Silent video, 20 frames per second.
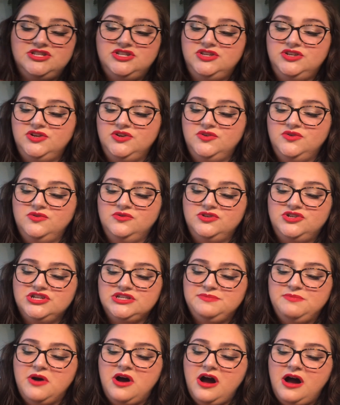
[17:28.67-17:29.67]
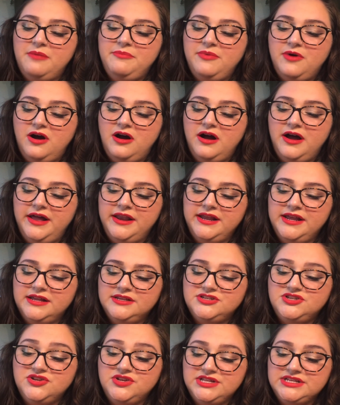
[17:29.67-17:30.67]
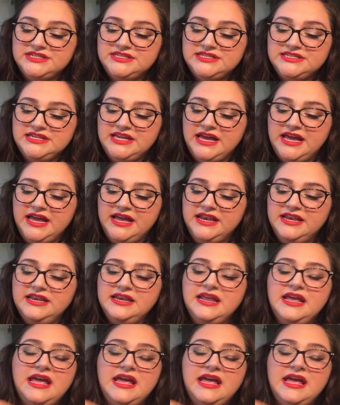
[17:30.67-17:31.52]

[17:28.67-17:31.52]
to just pop on to the skin.